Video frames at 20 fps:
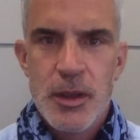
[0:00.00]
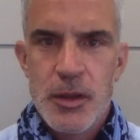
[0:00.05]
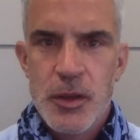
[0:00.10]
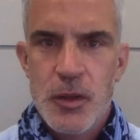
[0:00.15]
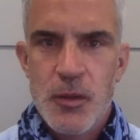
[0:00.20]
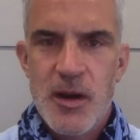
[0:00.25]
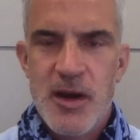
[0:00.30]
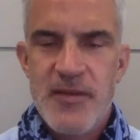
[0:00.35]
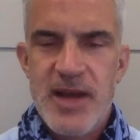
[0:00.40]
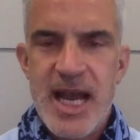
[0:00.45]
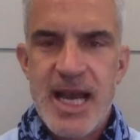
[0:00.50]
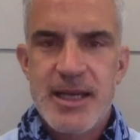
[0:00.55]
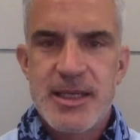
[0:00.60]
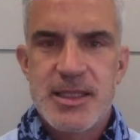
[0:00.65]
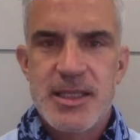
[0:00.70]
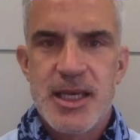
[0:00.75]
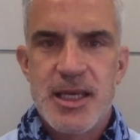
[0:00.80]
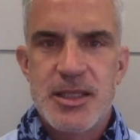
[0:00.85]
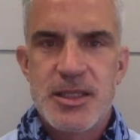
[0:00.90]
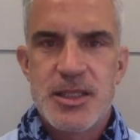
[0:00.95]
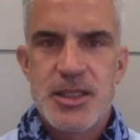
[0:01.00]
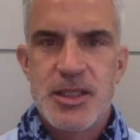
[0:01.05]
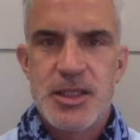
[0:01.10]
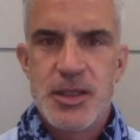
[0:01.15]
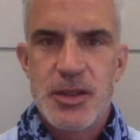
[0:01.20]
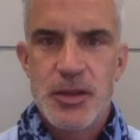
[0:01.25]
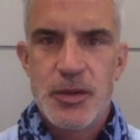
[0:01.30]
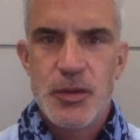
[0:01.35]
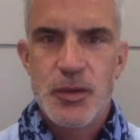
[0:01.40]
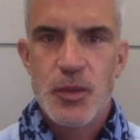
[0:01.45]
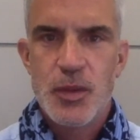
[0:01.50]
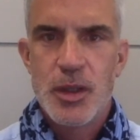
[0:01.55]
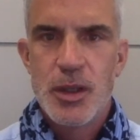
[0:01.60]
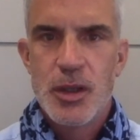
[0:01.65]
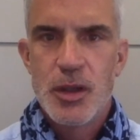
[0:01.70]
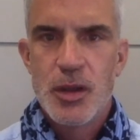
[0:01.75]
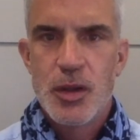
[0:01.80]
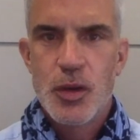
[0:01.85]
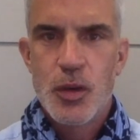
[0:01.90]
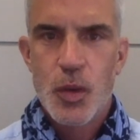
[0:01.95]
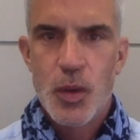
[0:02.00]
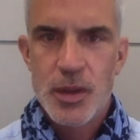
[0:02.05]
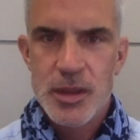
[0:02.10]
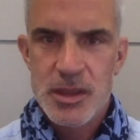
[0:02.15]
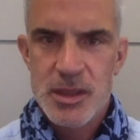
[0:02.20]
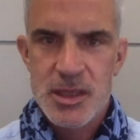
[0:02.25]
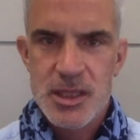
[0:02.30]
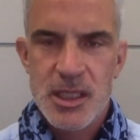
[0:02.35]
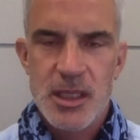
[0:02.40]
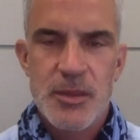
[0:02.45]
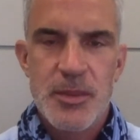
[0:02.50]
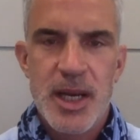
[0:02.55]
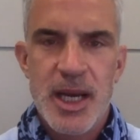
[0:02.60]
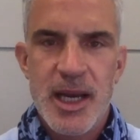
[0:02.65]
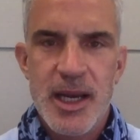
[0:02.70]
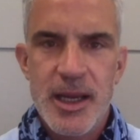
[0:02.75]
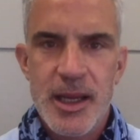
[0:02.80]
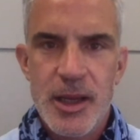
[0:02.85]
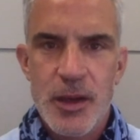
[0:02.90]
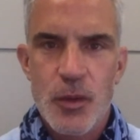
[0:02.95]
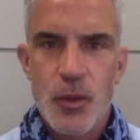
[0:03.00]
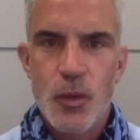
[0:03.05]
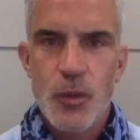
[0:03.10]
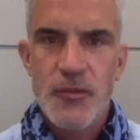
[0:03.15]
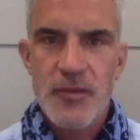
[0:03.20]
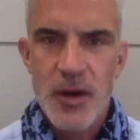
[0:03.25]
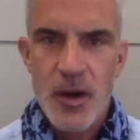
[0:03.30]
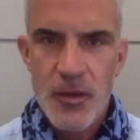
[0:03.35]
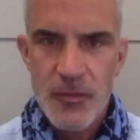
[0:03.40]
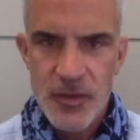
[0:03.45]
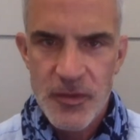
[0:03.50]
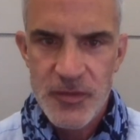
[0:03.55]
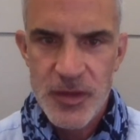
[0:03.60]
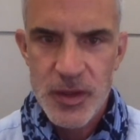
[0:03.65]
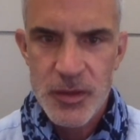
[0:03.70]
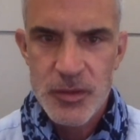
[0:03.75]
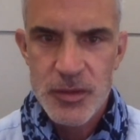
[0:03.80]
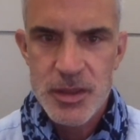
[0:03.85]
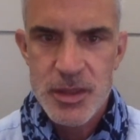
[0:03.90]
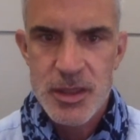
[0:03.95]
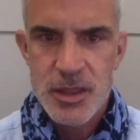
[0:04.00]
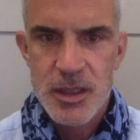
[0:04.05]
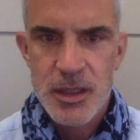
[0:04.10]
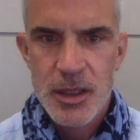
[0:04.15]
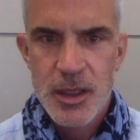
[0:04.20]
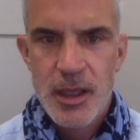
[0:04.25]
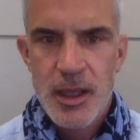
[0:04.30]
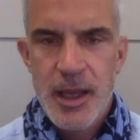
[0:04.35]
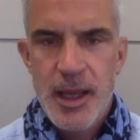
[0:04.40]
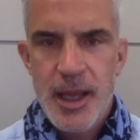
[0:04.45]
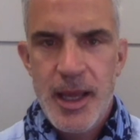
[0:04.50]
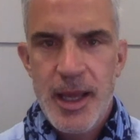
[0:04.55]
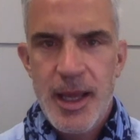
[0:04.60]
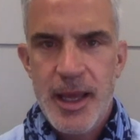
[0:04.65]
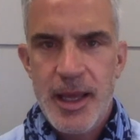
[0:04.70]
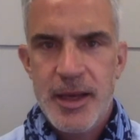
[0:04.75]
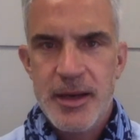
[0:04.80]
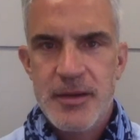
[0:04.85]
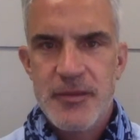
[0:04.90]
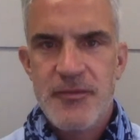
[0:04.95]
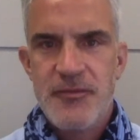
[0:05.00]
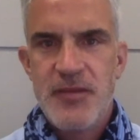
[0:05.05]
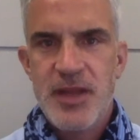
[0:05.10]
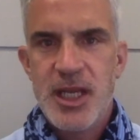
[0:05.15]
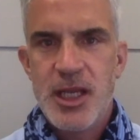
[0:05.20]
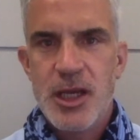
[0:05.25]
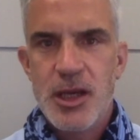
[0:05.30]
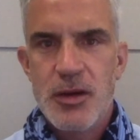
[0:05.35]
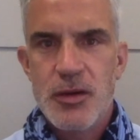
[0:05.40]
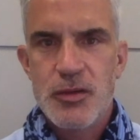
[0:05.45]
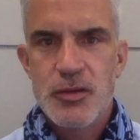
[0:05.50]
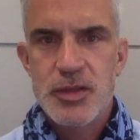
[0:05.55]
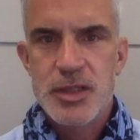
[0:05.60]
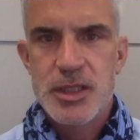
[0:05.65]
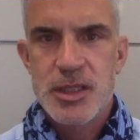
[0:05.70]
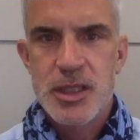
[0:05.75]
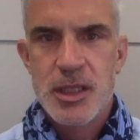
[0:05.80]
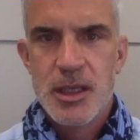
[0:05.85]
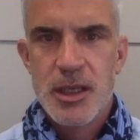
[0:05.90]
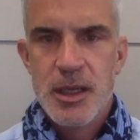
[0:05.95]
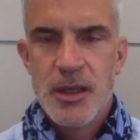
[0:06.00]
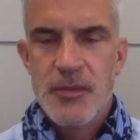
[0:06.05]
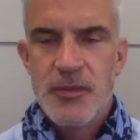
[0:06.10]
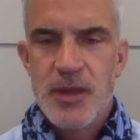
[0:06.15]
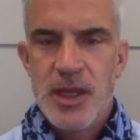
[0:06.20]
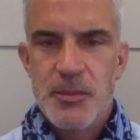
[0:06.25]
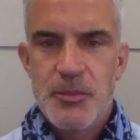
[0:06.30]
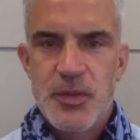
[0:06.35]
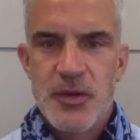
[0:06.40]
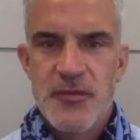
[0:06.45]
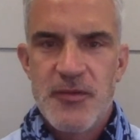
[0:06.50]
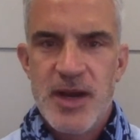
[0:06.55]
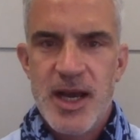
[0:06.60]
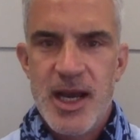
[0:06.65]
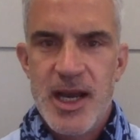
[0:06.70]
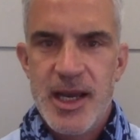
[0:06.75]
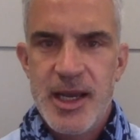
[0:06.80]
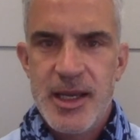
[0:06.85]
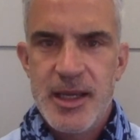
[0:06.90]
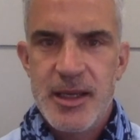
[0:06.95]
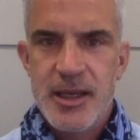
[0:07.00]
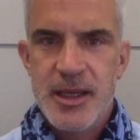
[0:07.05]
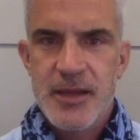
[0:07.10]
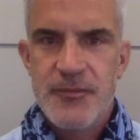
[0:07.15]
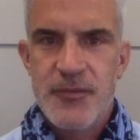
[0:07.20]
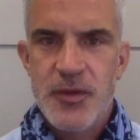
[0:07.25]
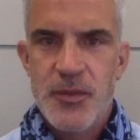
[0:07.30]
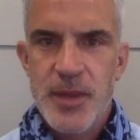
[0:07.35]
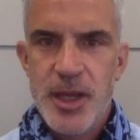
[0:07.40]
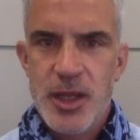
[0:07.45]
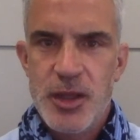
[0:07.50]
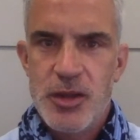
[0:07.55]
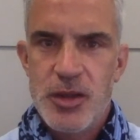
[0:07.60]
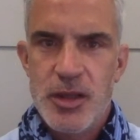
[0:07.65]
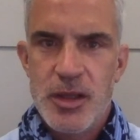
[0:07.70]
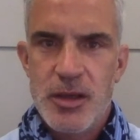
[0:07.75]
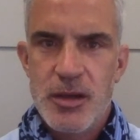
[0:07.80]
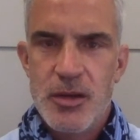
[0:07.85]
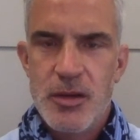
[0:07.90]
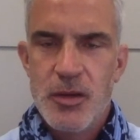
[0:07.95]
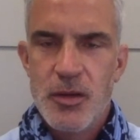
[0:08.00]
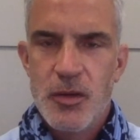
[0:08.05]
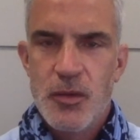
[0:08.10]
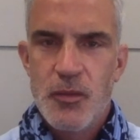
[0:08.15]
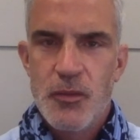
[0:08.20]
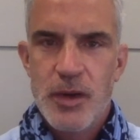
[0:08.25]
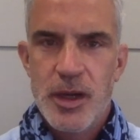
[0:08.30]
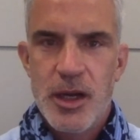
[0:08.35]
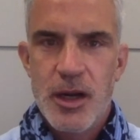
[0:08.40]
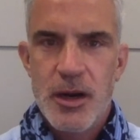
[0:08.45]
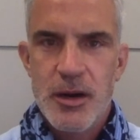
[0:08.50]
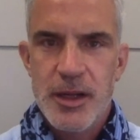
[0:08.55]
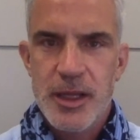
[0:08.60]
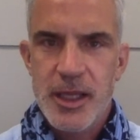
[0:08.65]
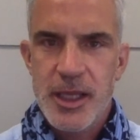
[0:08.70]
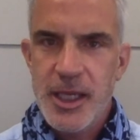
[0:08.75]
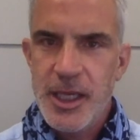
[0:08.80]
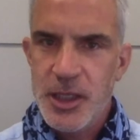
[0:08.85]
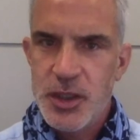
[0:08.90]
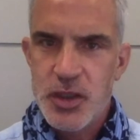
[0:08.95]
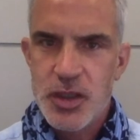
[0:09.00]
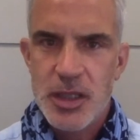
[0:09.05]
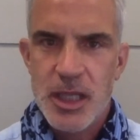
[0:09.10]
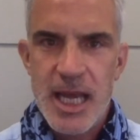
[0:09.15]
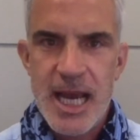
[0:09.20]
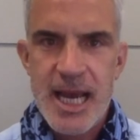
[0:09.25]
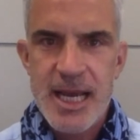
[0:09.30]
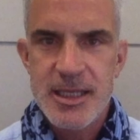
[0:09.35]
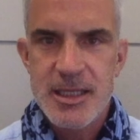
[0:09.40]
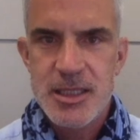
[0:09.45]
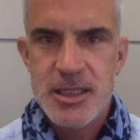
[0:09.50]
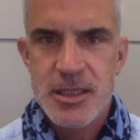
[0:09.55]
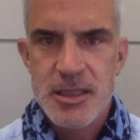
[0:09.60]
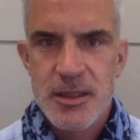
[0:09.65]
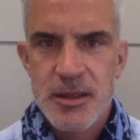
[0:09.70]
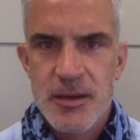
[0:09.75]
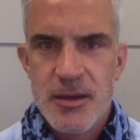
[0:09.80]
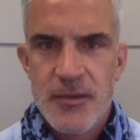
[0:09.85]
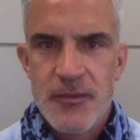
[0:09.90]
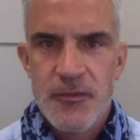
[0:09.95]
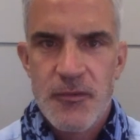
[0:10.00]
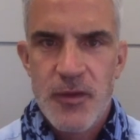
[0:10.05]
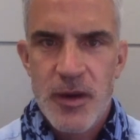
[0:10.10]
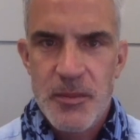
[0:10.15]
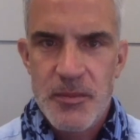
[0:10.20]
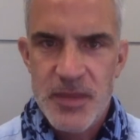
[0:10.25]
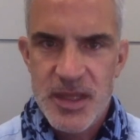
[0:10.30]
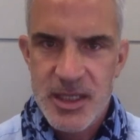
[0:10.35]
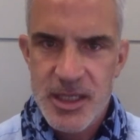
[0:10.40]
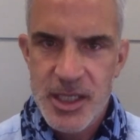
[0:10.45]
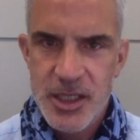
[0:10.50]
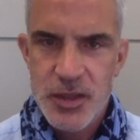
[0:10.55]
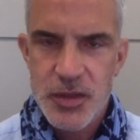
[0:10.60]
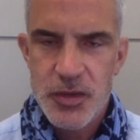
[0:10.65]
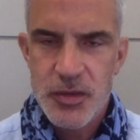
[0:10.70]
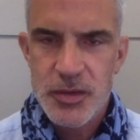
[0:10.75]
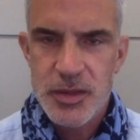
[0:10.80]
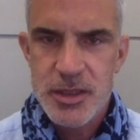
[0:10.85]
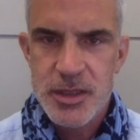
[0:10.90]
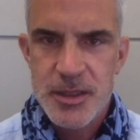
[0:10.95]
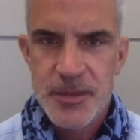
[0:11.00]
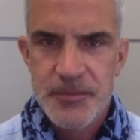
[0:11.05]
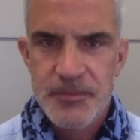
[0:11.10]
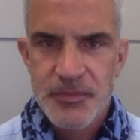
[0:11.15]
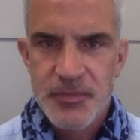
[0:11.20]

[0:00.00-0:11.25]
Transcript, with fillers: You have access to course syllabi and overviews, and videos that provide information regarding each class from the teachers,